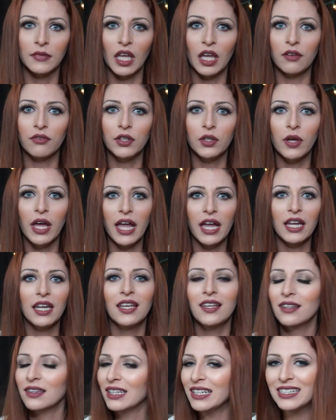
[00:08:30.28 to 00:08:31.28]
If you hate
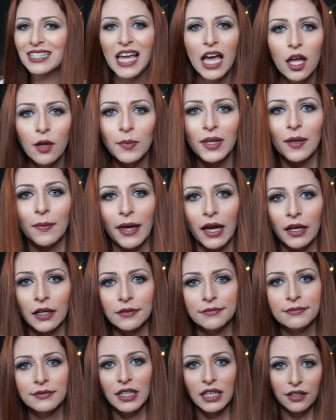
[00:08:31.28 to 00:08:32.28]
it, then tell me about
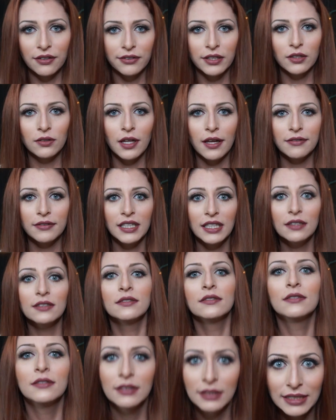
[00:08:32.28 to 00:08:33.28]
it. If you love it,
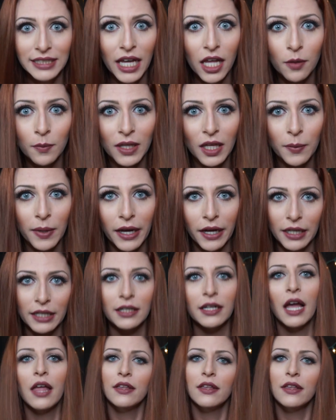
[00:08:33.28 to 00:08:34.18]
tell me about it.